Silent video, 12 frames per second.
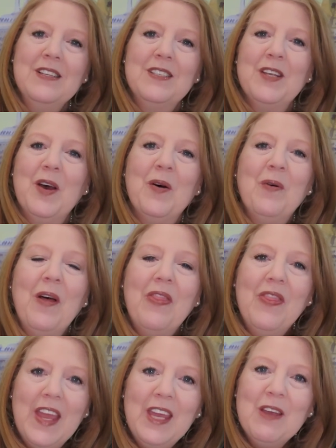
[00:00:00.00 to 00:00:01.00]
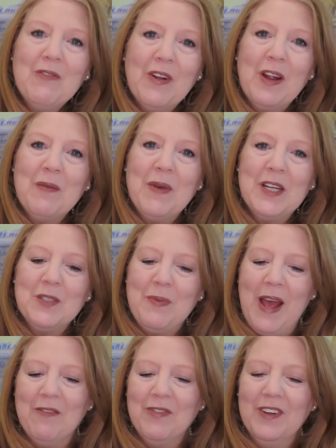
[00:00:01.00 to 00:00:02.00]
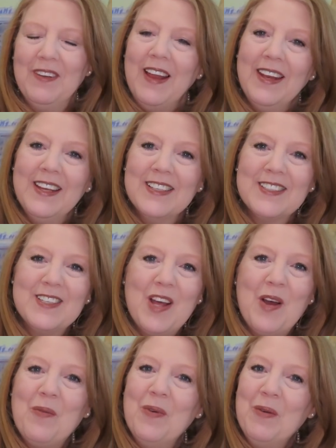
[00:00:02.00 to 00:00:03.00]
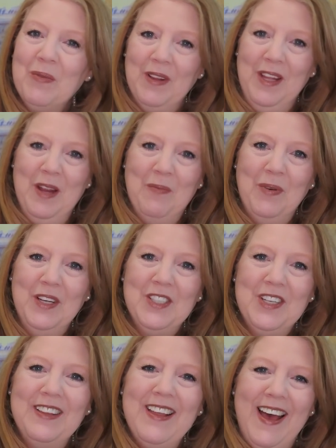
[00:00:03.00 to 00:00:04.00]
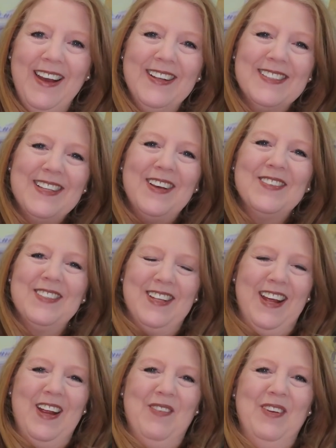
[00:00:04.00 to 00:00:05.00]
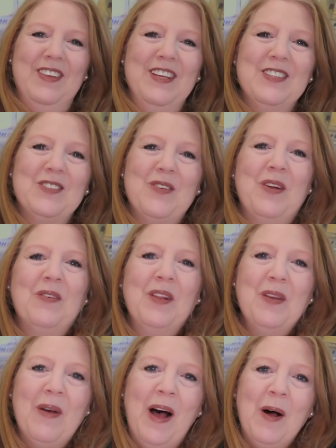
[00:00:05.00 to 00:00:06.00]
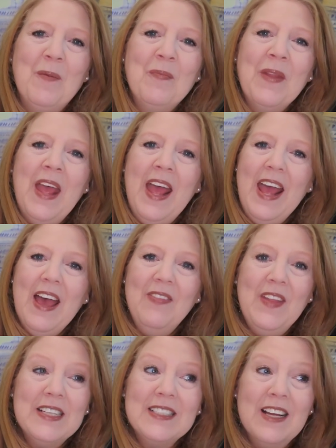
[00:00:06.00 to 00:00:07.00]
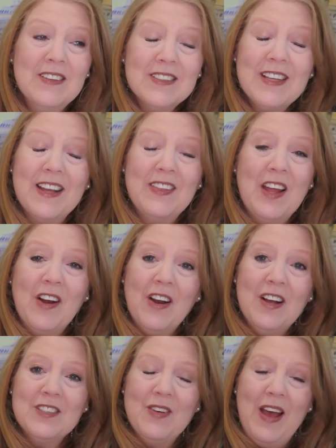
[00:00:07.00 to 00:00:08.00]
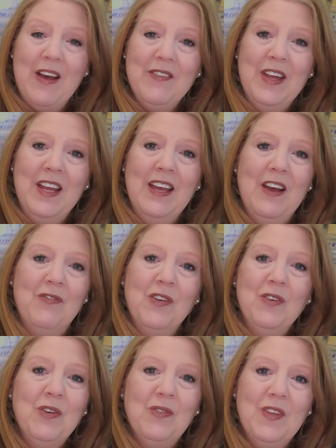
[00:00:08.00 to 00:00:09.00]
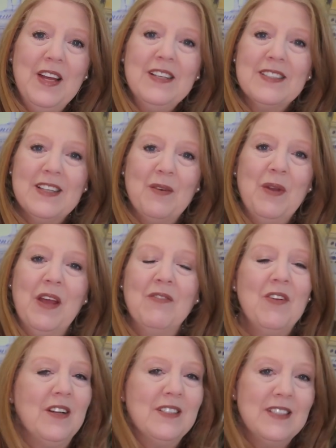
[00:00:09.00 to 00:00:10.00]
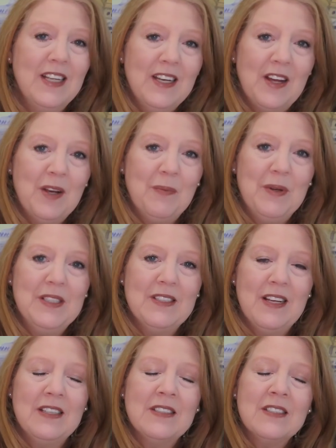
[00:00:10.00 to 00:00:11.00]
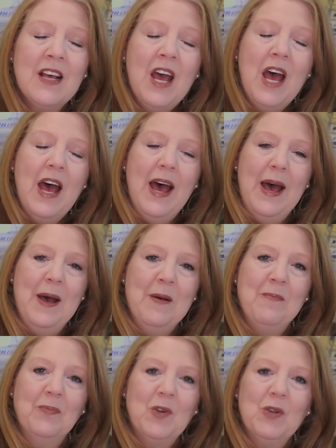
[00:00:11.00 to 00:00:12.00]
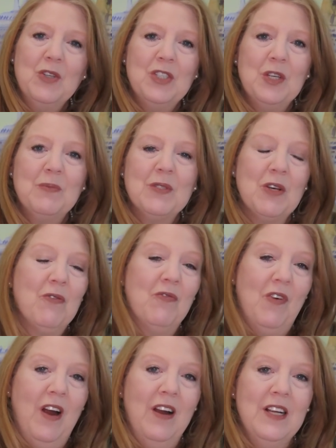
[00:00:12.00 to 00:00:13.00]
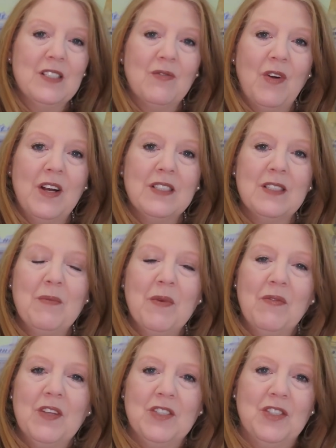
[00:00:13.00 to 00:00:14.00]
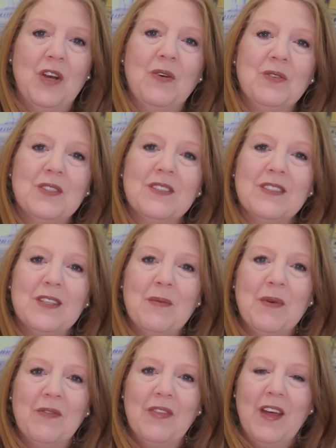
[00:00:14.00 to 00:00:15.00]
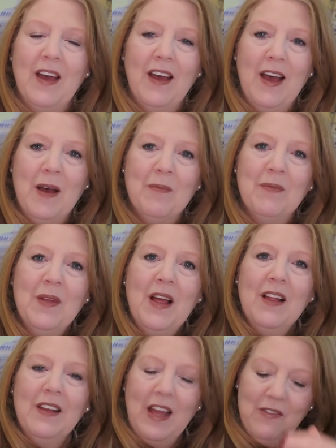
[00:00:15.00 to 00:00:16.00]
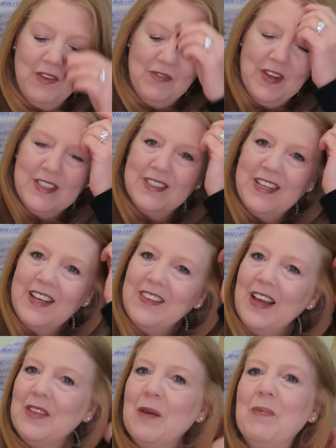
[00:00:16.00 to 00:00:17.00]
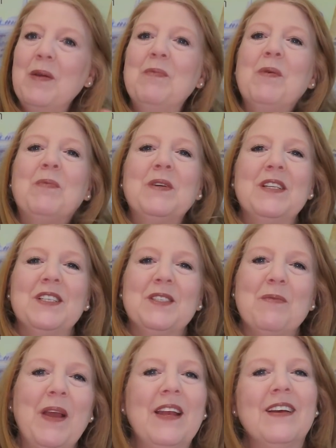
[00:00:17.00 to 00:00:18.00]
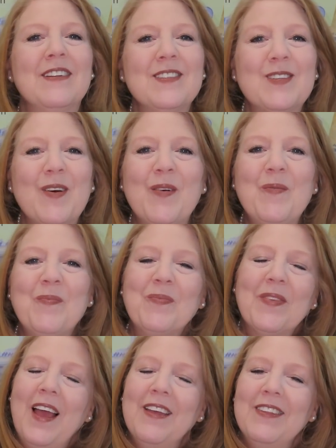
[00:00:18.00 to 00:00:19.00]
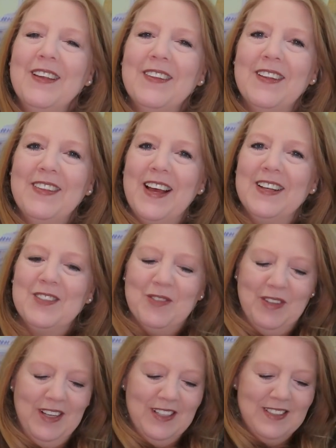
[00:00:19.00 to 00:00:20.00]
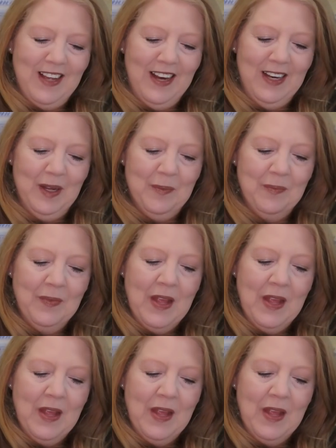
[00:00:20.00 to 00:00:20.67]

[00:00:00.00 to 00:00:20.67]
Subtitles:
So thank you very much, Pat, for letting us know. We really appreciate that. It sounds like everything's going really well. And it sounds like they are also having a few new things that we have not seen on a Princess cruise ship so far as some of the shows and some of the live events like that people participate in. So I think that is really exciting.